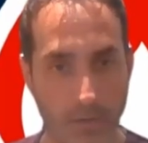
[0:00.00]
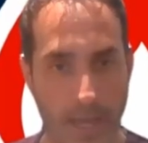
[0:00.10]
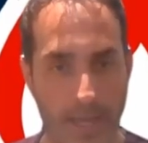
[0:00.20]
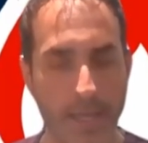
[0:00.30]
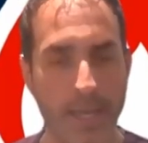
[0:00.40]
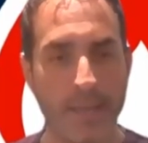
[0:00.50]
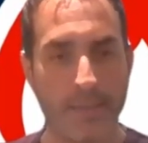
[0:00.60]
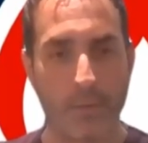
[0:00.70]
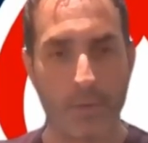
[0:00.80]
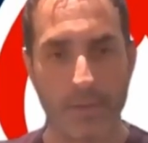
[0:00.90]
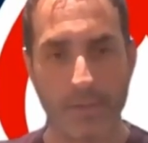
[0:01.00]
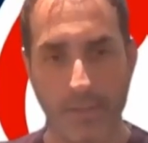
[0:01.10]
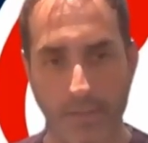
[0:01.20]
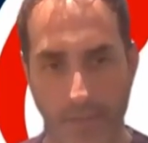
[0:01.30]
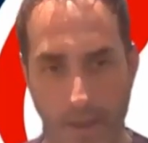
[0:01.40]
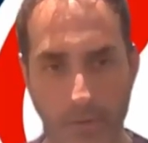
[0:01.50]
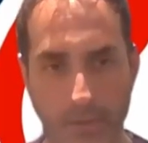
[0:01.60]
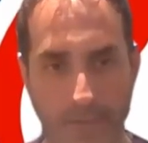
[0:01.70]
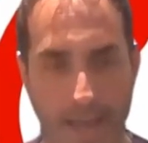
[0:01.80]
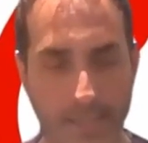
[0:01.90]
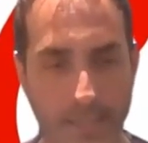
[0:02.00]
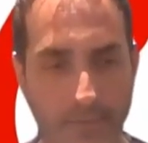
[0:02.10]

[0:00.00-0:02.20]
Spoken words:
Okay, they were the founders of Axie